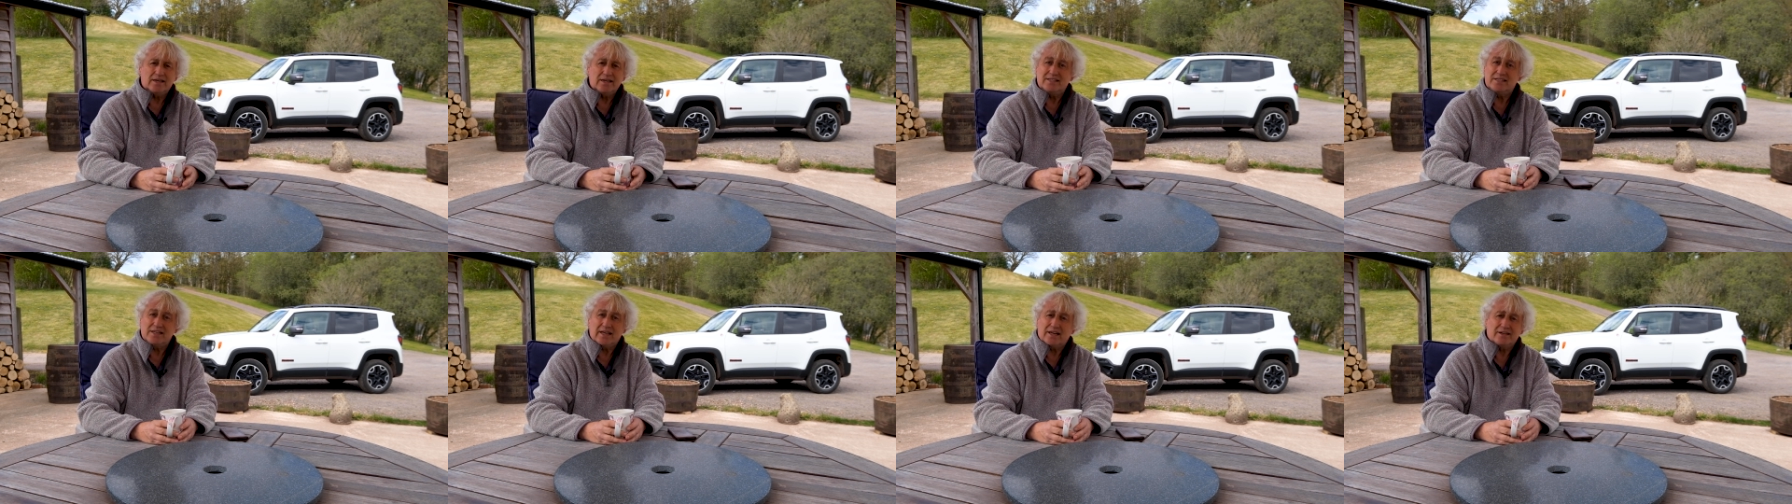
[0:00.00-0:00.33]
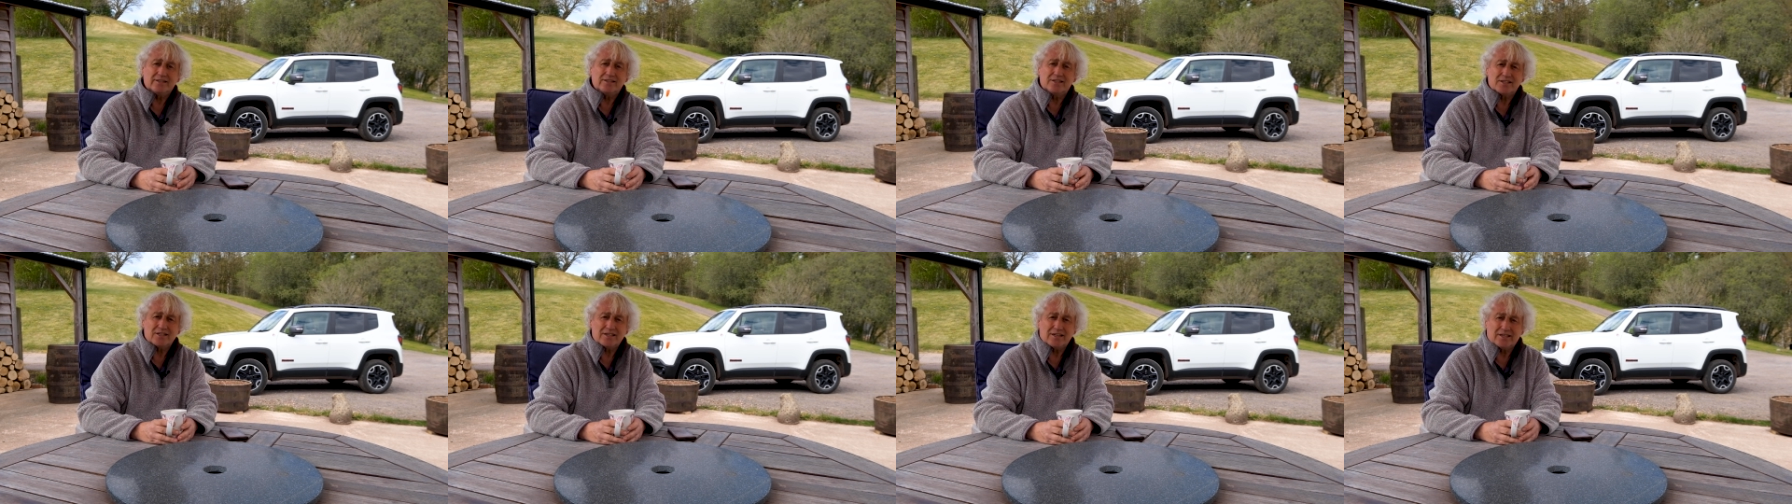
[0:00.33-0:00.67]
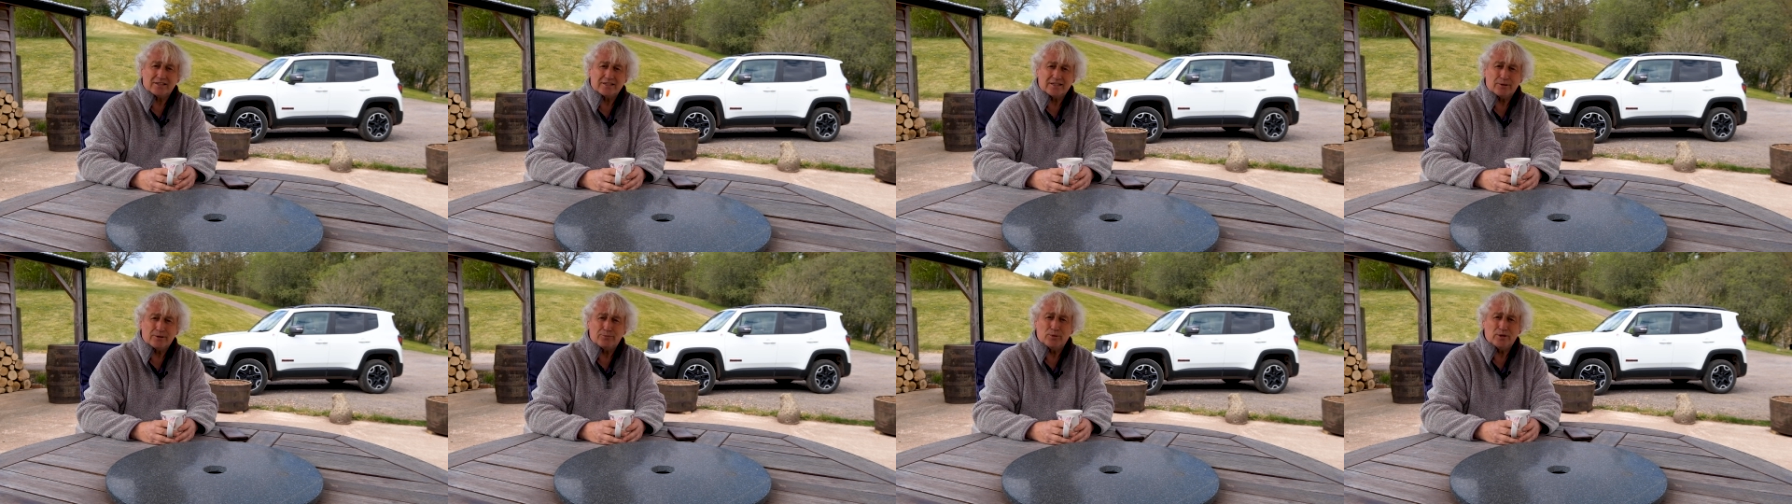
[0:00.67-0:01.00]
is it going to
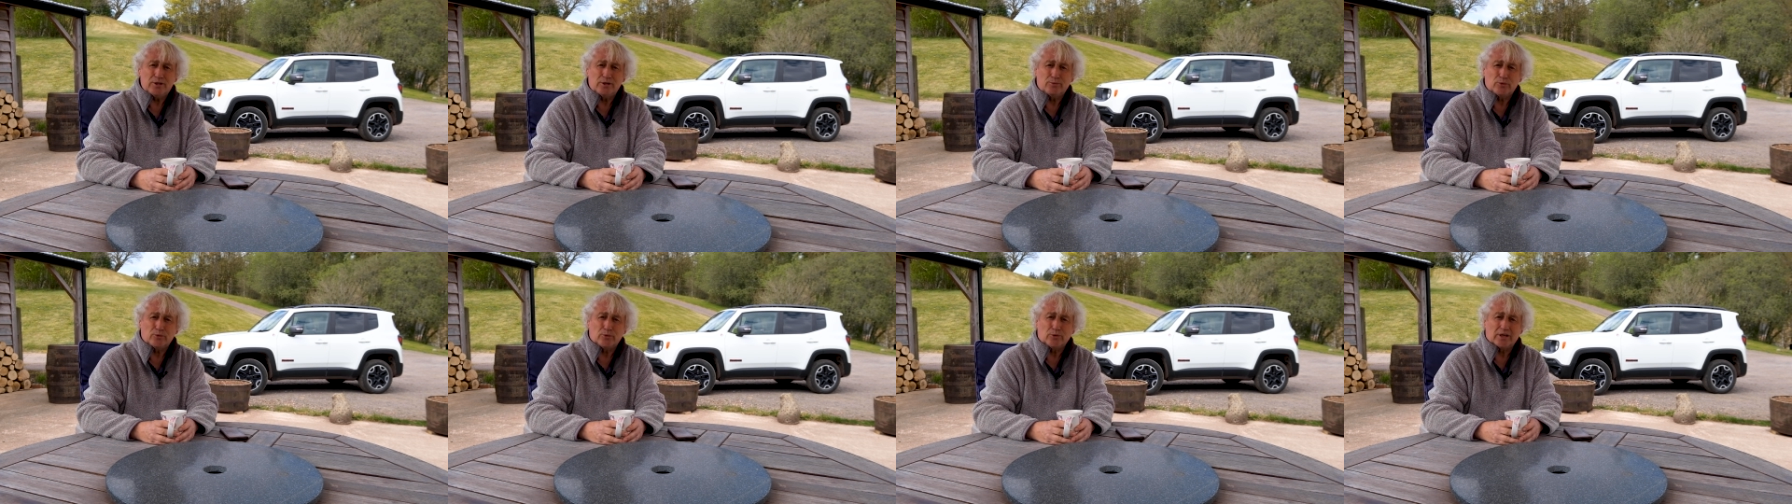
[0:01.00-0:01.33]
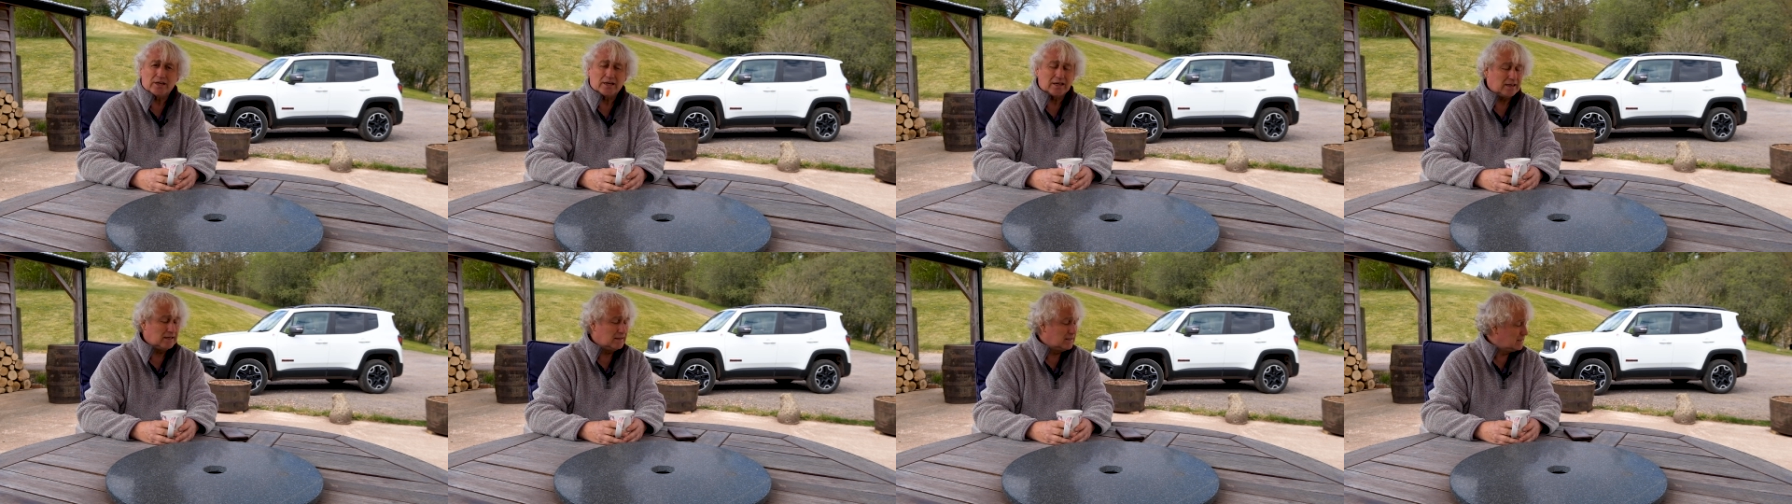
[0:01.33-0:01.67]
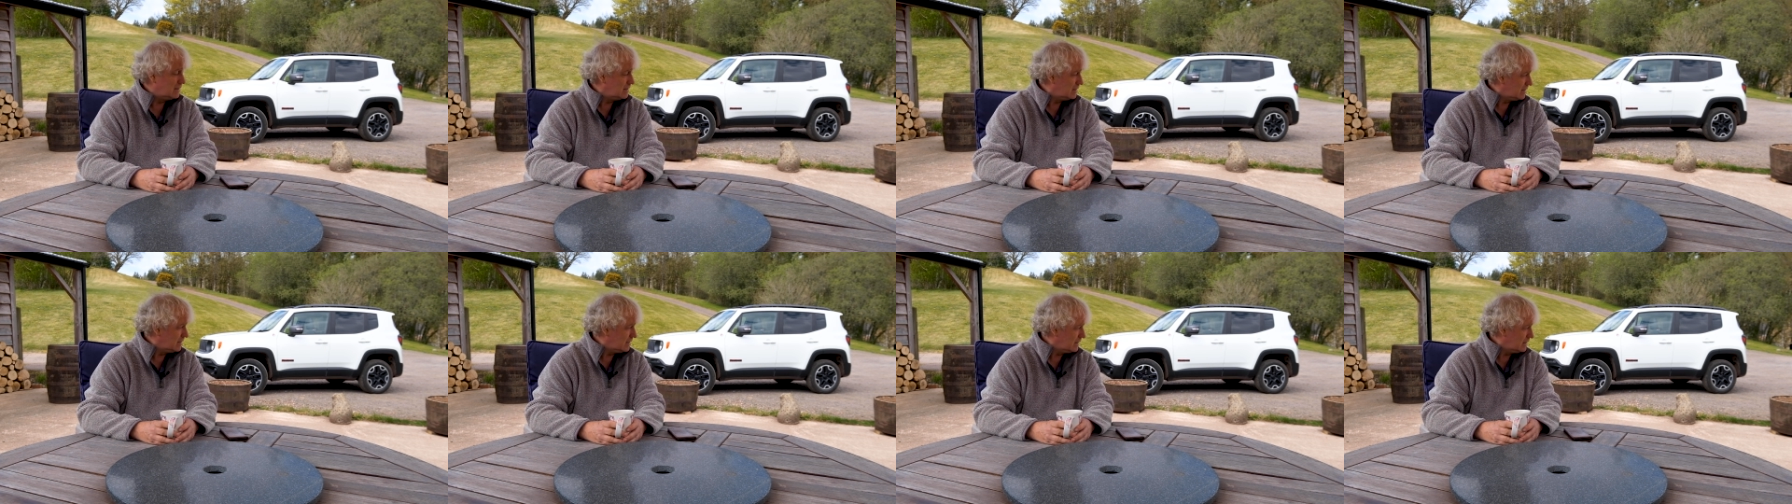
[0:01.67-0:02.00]
start up in the
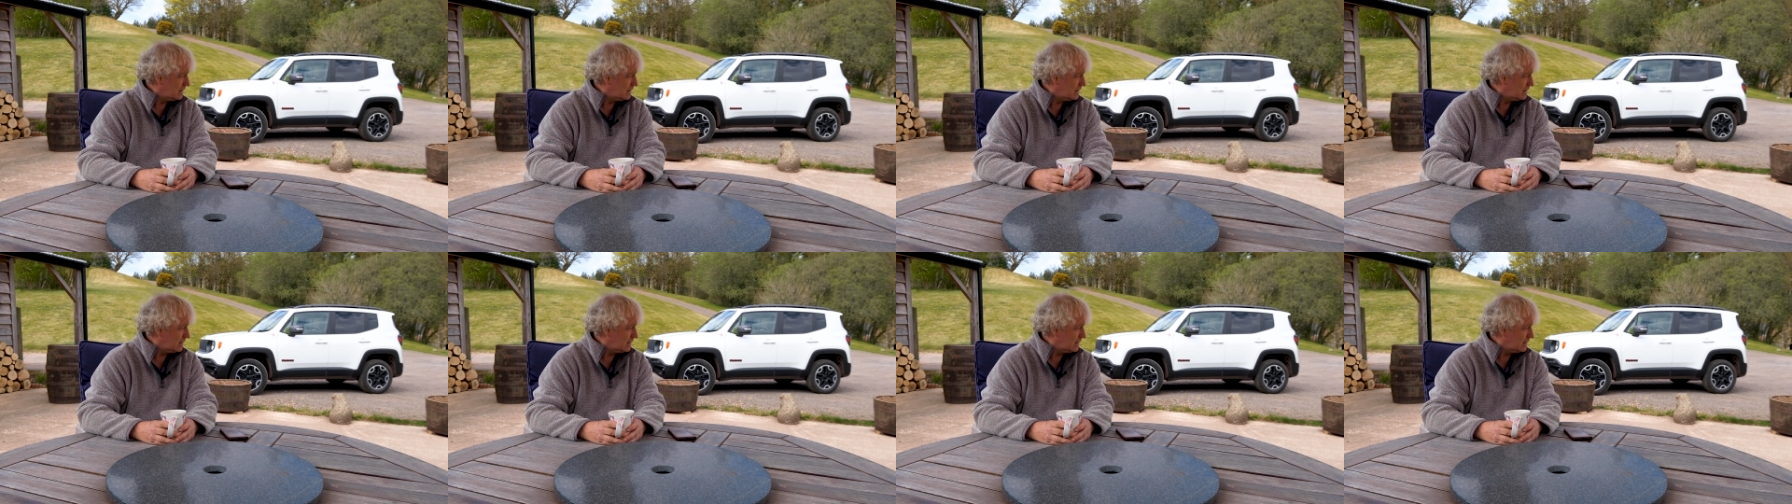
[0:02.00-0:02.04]
morning?